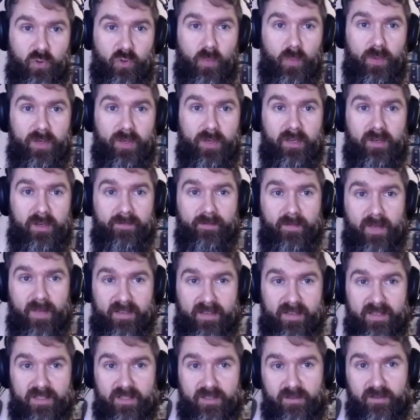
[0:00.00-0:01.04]
topic, and
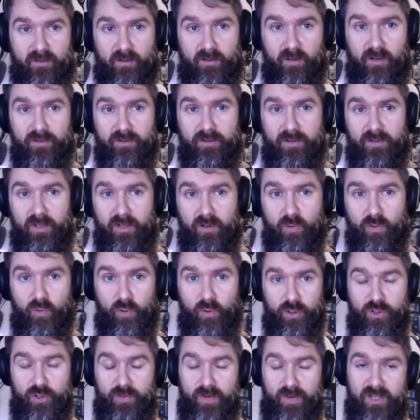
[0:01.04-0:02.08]
that's called the
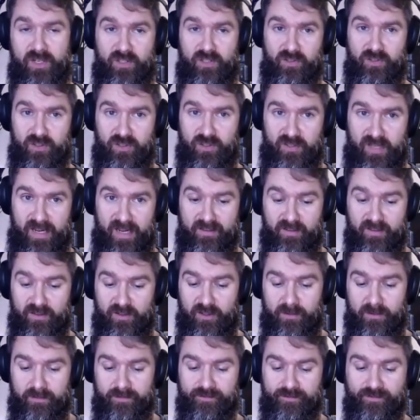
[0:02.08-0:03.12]
orchestration
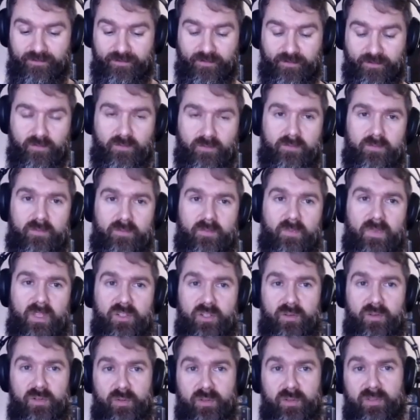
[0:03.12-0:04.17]
status.
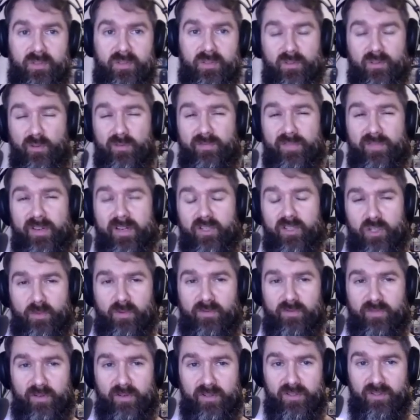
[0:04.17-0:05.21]
So you can configure
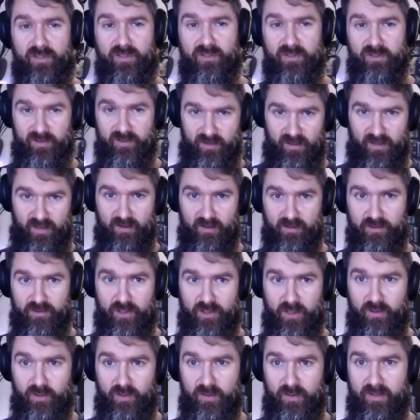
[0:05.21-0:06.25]
Durable Functions, and I'll
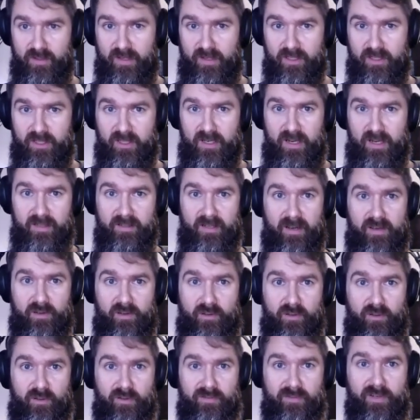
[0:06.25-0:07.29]
show you in the next slide how you
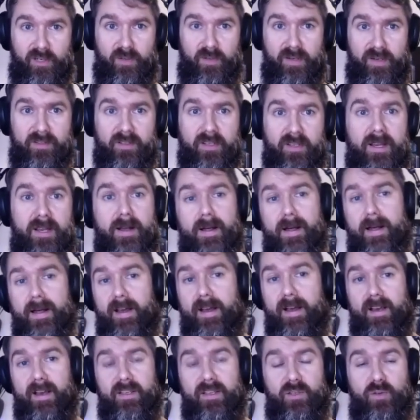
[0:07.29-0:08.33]
can configure it.
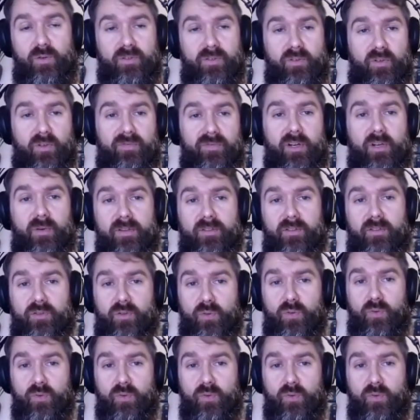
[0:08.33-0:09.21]
You can configure it